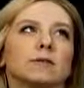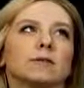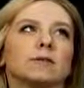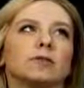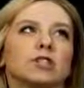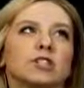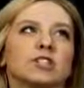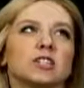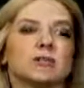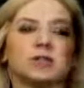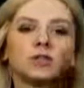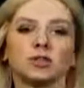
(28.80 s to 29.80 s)
So just
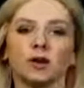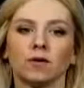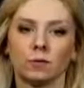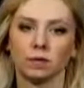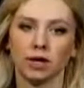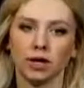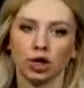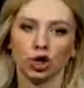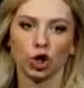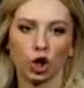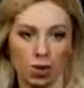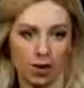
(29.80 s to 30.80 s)
as we solve
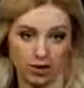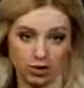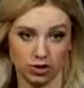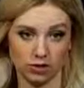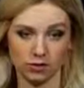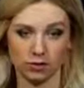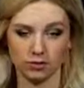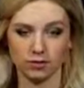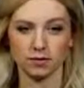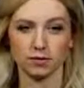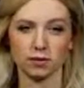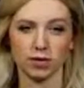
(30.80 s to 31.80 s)
regular
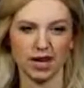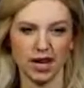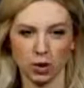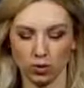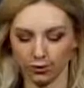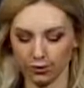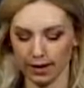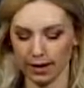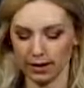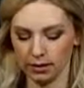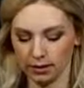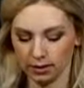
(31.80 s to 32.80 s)
equations with an equal
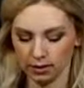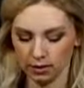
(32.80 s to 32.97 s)
sign,